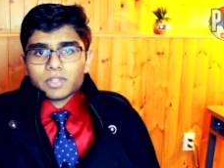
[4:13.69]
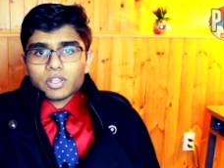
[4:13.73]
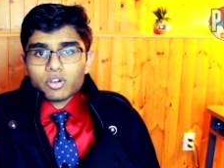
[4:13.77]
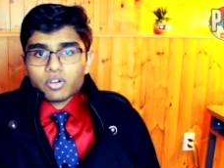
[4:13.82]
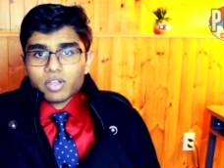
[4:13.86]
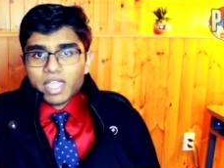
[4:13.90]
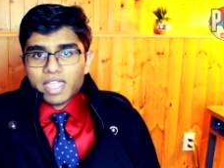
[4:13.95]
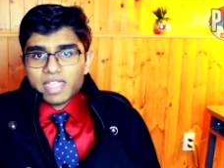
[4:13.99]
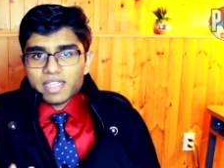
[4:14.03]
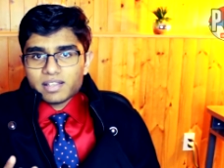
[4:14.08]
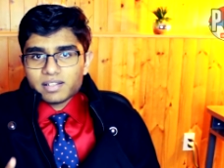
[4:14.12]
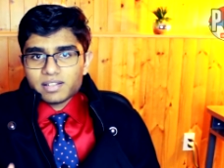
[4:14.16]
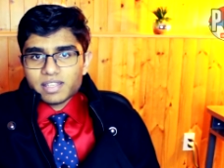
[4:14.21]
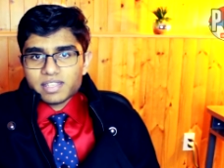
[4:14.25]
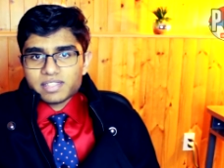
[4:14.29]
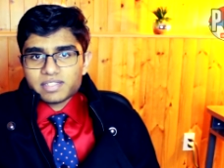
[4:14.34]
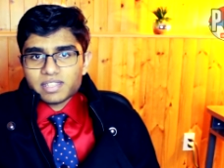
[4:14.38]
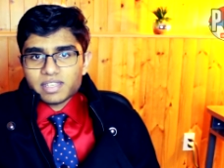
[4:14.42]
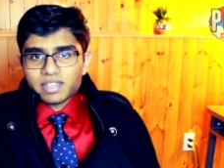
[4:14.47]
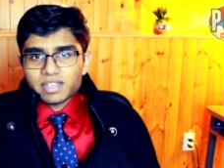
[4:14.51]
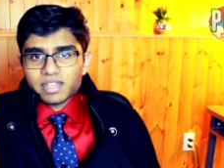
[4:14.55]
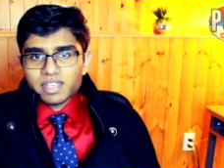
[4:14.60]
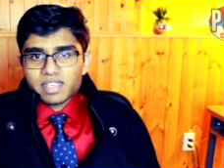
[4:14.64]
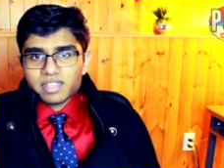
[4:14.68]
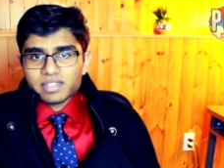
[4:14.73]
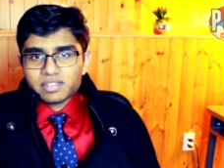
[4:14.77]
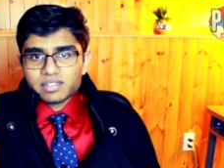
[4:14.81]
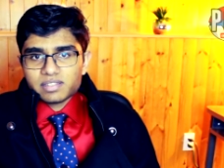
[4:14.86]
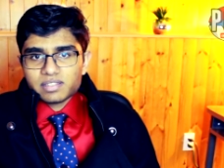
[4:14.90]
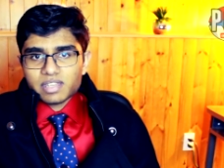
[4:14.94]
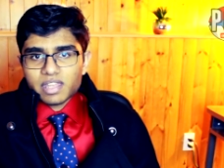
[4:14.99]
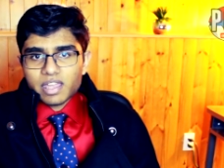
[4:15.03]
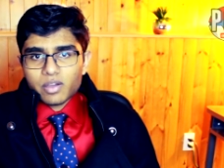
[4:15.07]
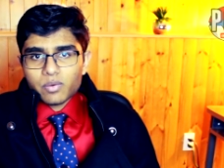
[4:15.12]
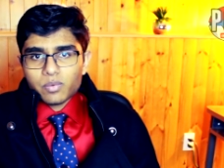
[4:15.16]
Okay, listen,
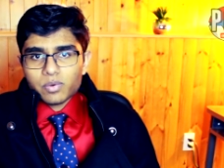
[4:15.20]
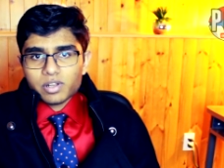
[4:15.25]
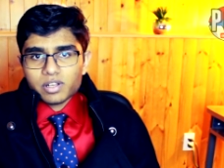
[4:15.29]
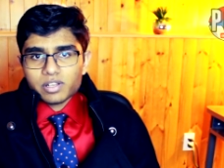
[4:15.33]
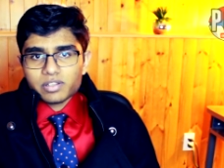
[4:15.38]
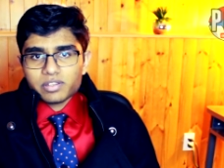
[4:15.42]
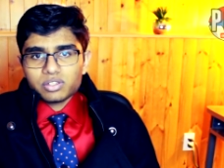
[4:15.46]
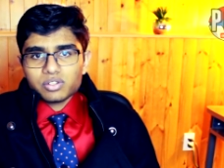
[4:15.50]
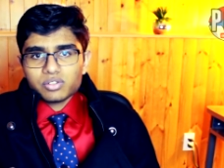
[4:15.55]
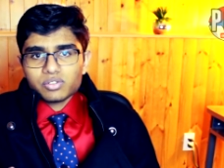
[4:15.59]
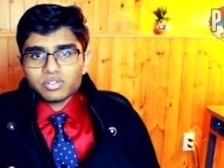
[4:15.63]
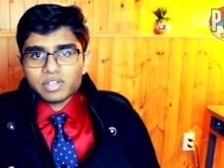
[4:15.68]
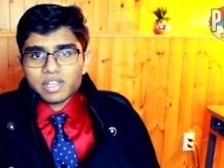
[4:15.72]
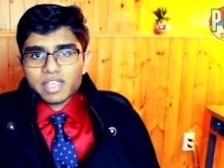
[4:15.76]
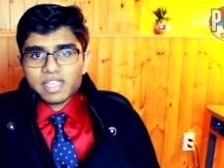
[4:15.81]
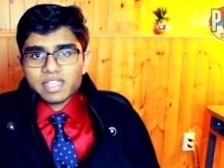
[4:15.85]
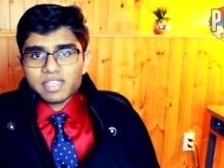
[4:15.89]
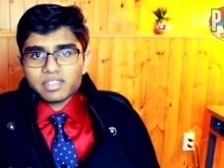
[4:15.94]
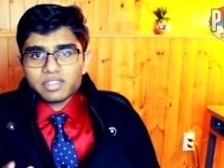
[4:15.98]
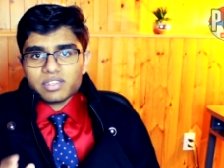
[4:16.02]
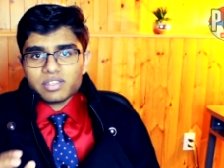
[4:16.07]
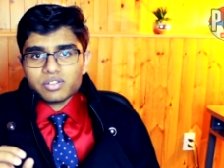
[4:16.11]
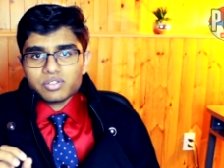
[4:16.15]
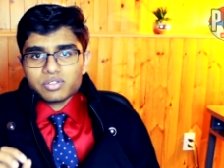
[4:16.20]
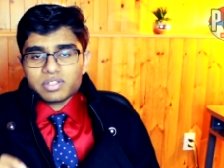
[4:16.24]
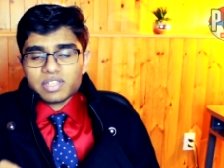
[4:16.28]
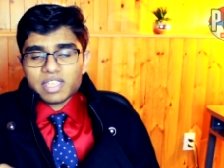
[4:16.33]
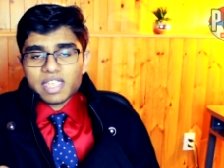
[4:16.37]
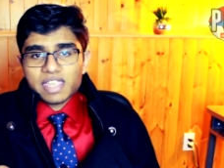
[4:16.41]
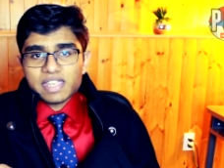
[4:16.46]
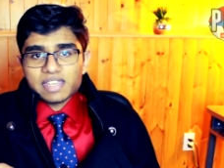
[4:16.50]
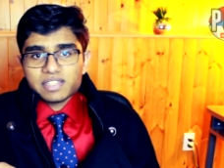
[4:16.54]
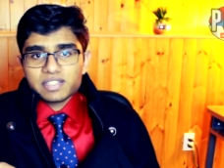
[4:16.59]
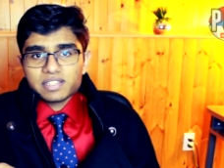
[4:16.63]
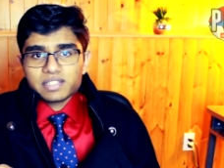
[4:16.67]
it's never too late to
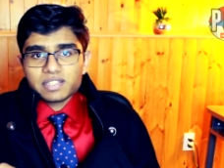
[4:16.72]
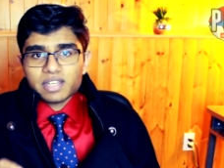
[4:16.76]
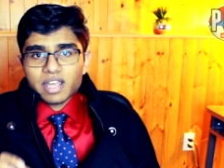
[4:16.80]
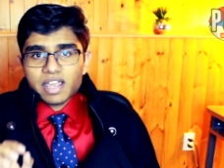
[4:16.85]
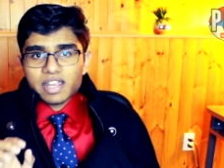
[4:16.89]
change.